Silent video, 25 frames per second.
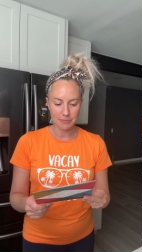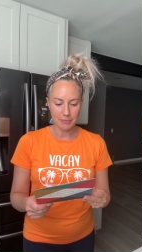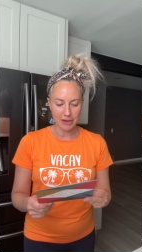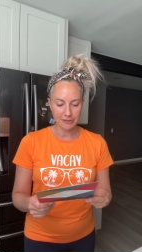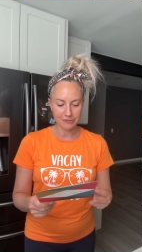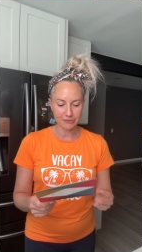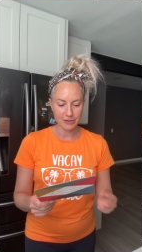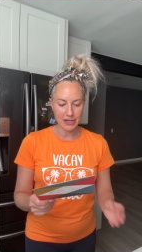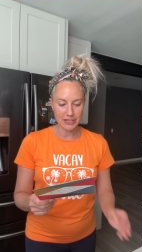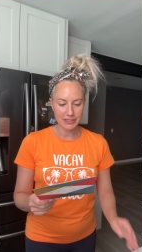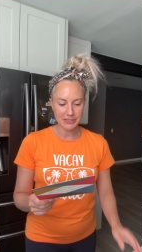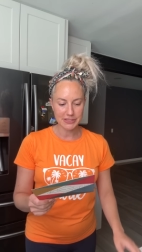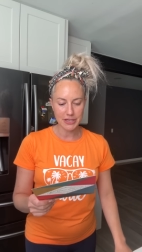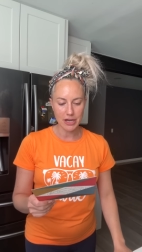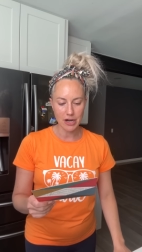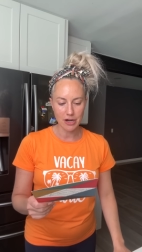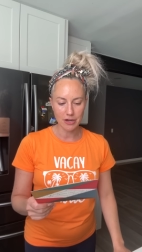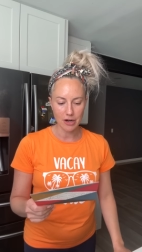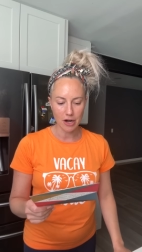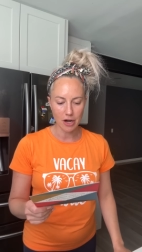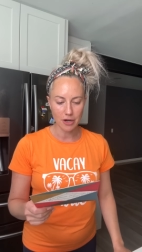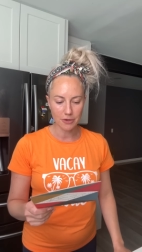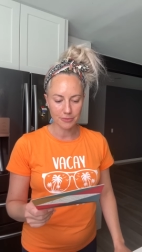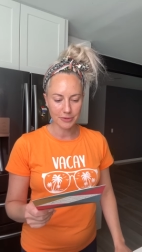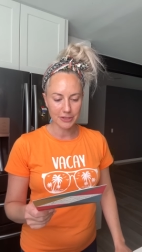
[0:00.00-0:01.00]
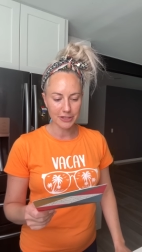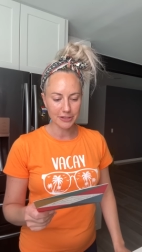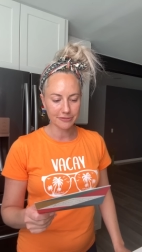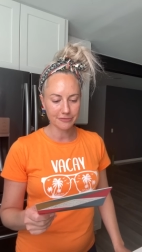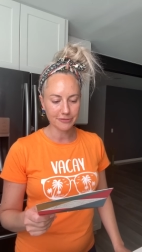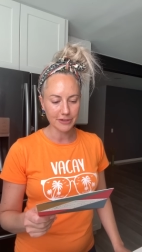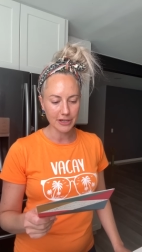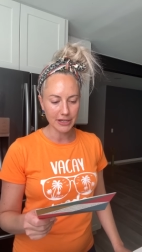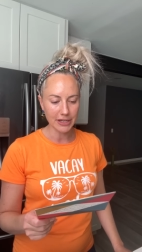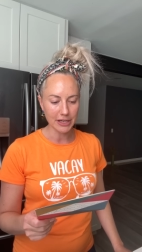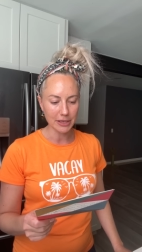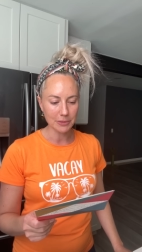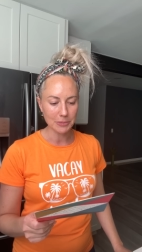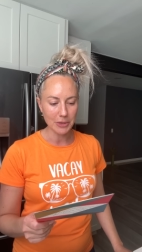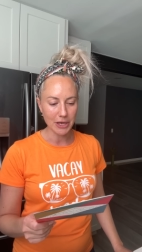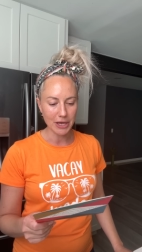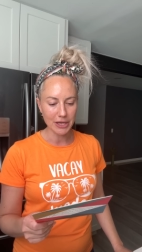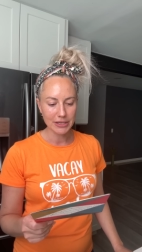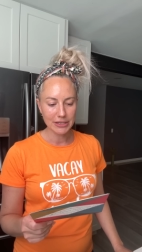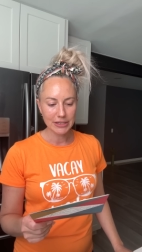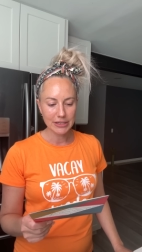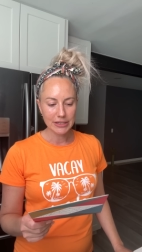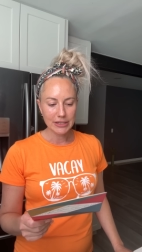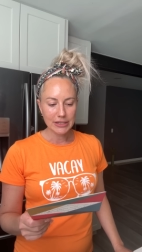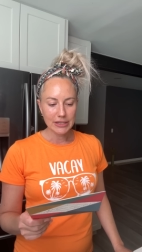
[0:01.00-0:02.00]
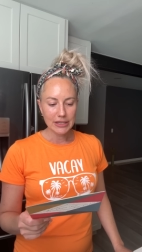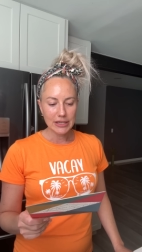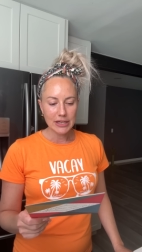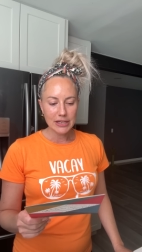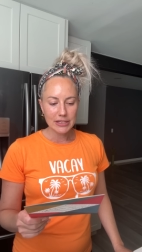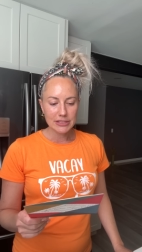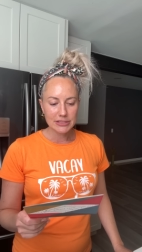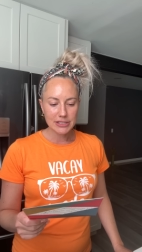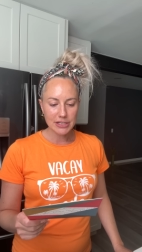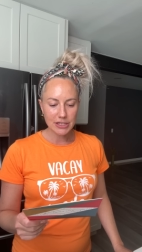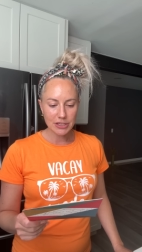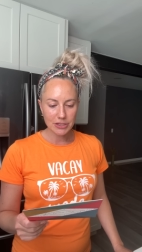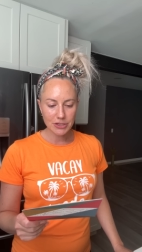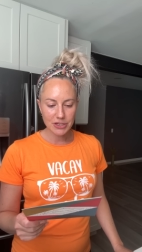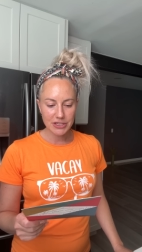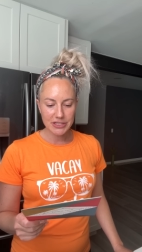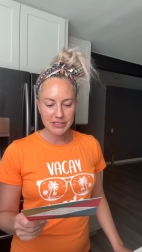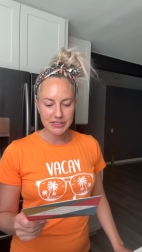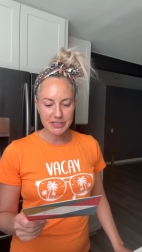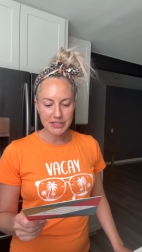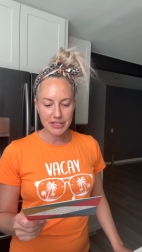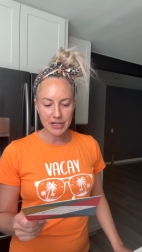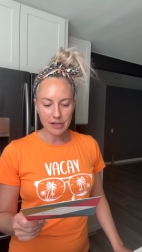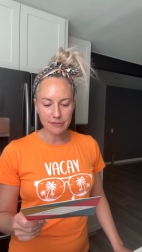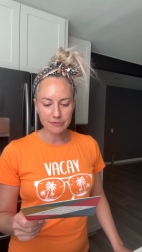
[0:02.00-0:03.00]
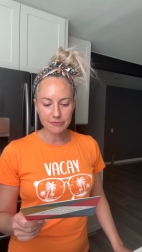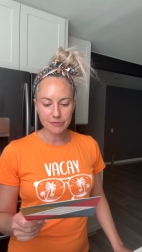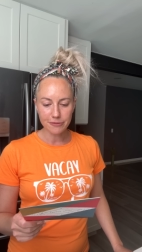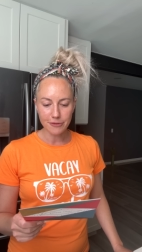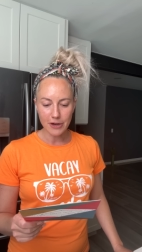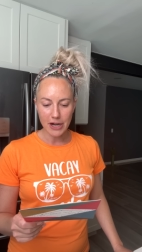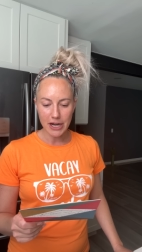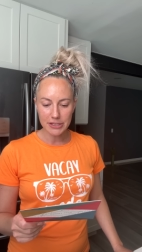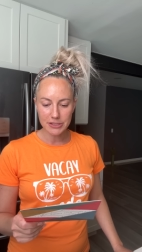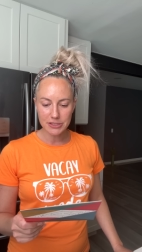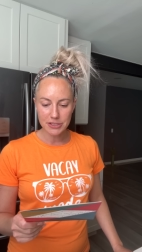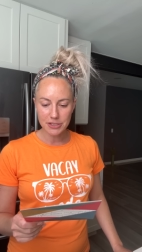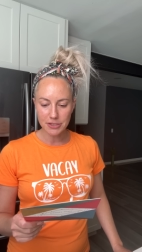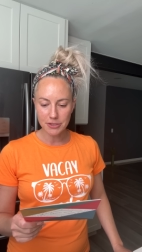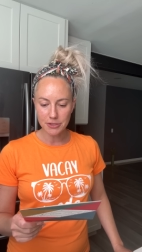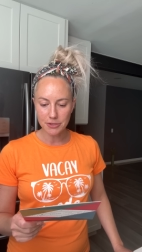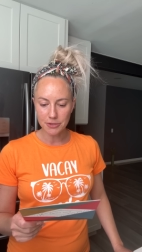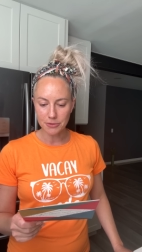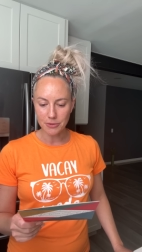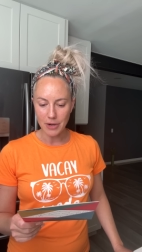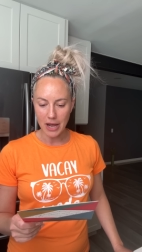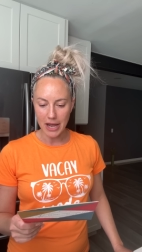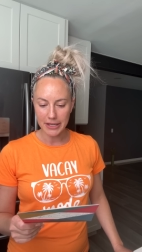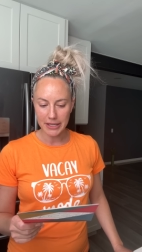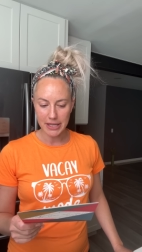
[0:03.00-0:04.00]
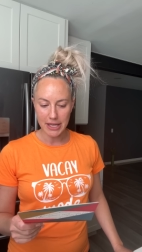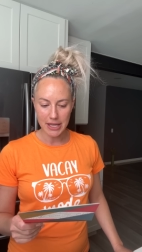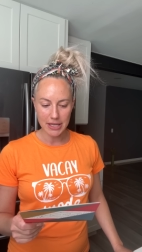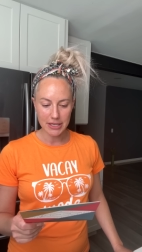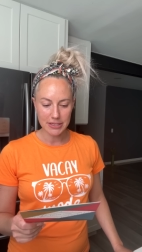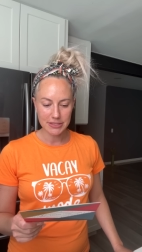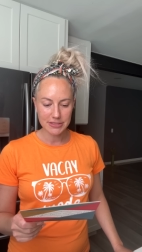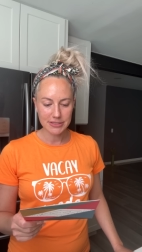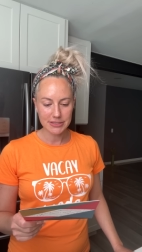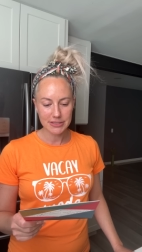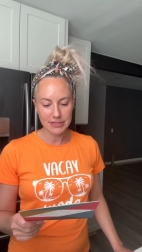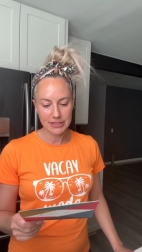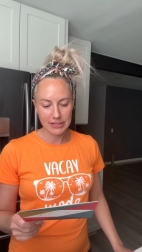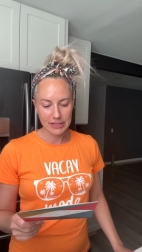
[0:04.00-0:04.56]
My friends are, are real funny, but dear Kristin and Fred too, I guess.